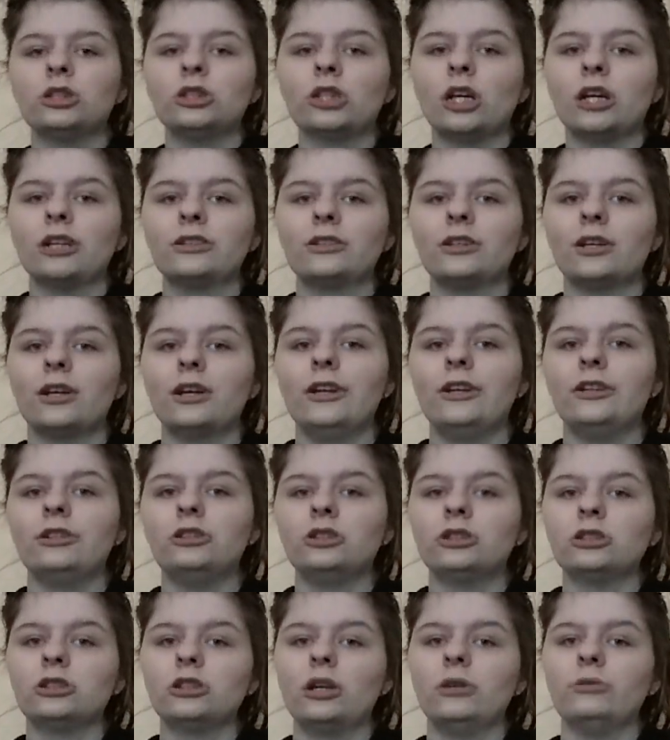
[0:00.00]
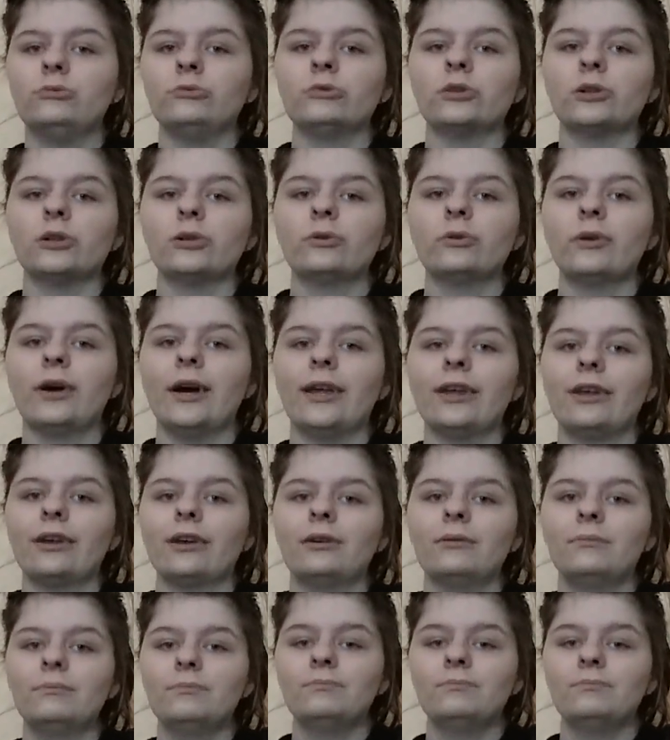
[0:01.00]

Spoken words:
just in general, like,